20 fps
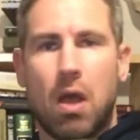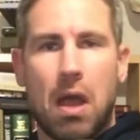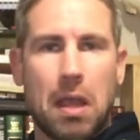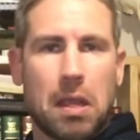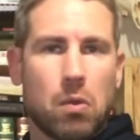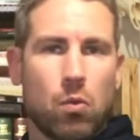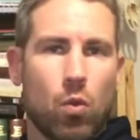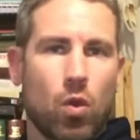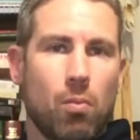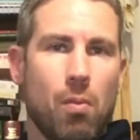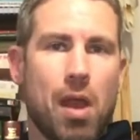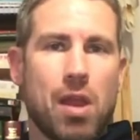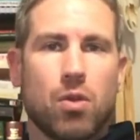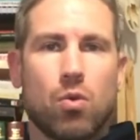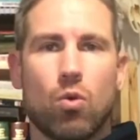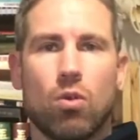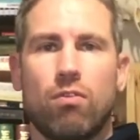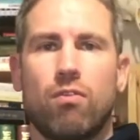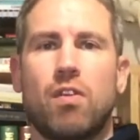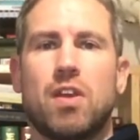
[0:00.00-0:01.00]
I can wear my
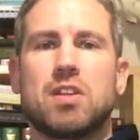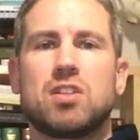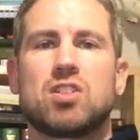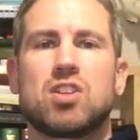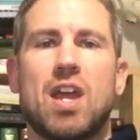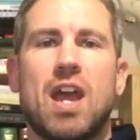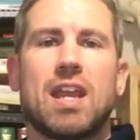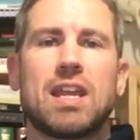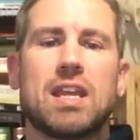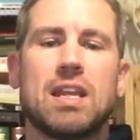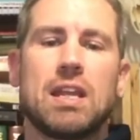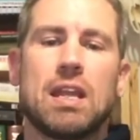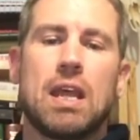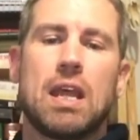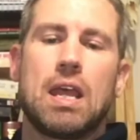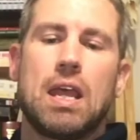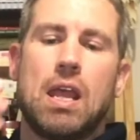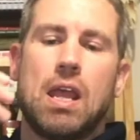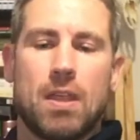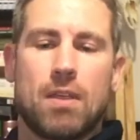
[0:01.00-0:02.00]
North Face jacket.
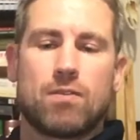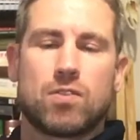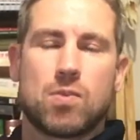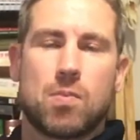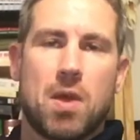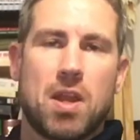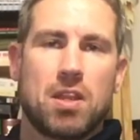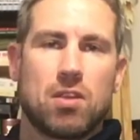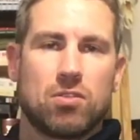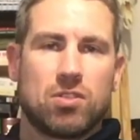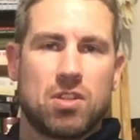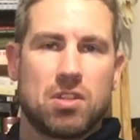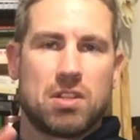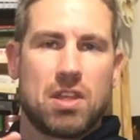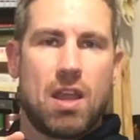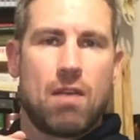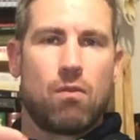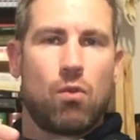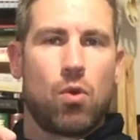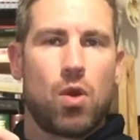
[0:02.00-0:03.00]
If somebody else
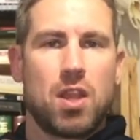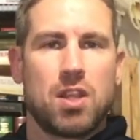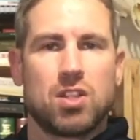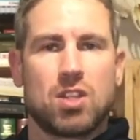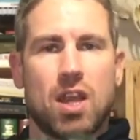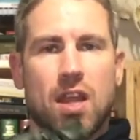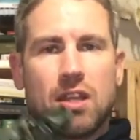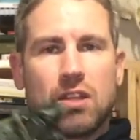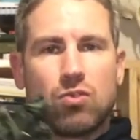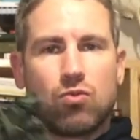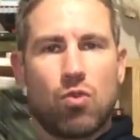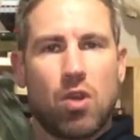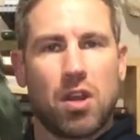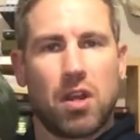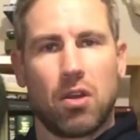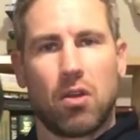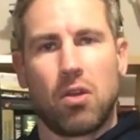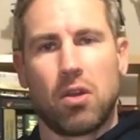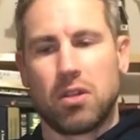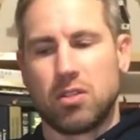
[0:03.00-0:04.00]
doesn't have a rain jacket, it's
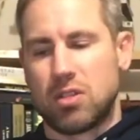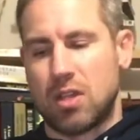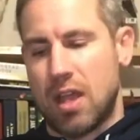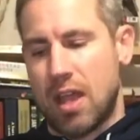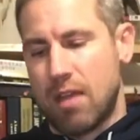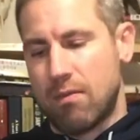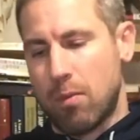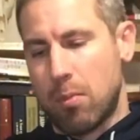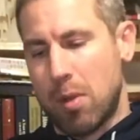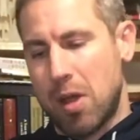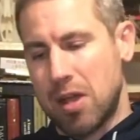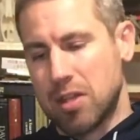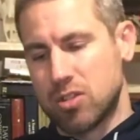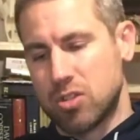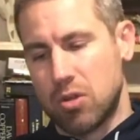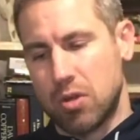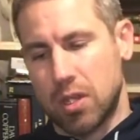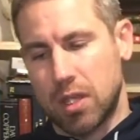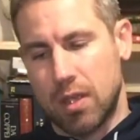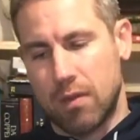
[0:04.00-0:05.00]
raining on us, I have a
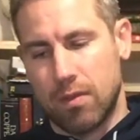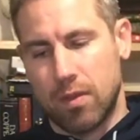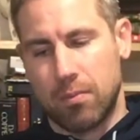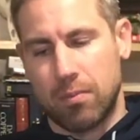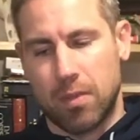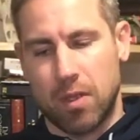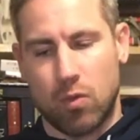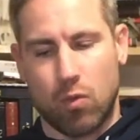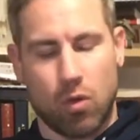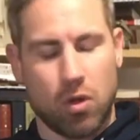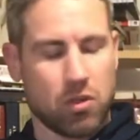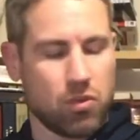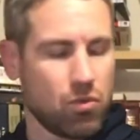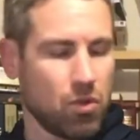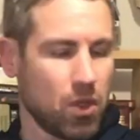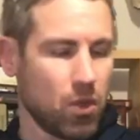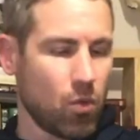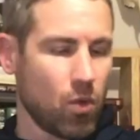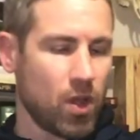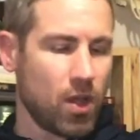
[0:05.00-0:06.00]
poncho to give them. It works
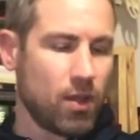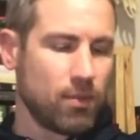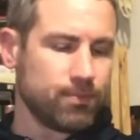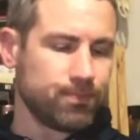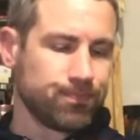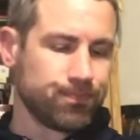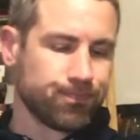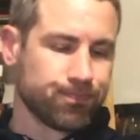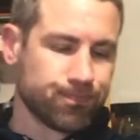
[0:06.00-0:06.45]
really well.